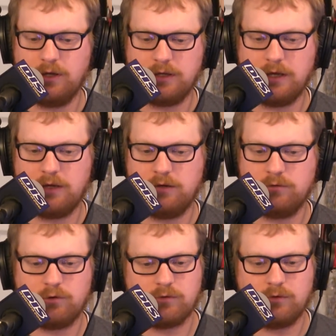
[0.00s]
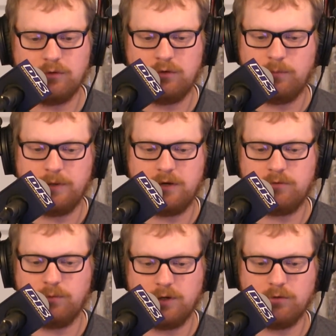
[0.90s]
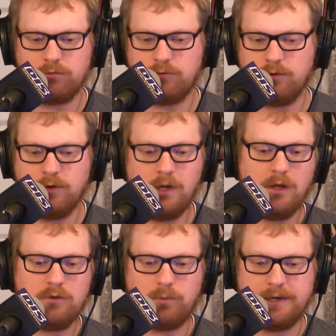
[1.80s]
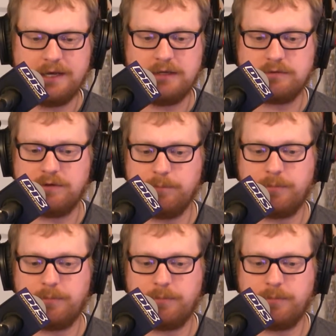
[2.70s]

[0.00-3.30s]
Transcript: again in just a little bit as we go through 2018.